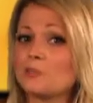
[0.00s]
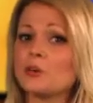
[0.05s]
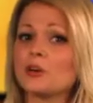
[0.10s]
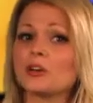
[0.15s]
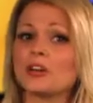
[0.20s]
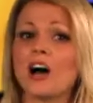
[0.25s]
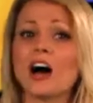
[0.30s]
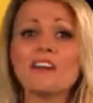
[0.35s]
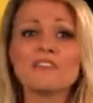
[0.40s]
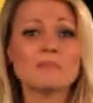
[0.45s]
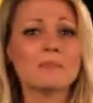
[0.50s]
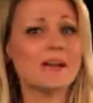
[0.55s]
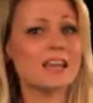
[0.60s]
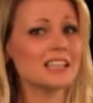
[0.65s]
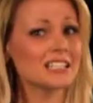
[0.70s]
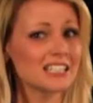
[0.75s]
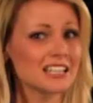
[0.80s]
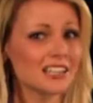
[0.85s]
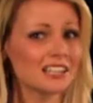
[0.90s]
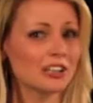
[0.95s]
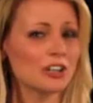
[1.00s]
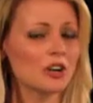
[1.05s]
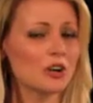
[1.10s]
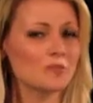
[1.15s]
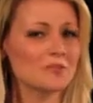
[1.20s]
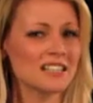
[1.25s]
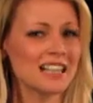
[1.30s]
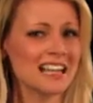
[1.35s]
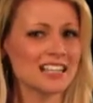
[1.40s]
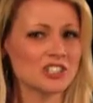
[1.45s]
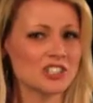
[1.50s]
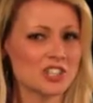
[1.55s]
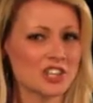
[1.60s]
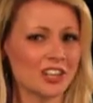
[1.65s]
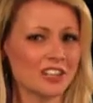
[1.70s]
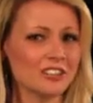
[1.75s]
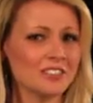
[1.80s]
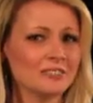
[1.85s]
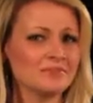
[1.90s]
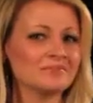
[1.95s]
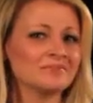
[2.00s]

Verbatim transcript: put off painting their homes last year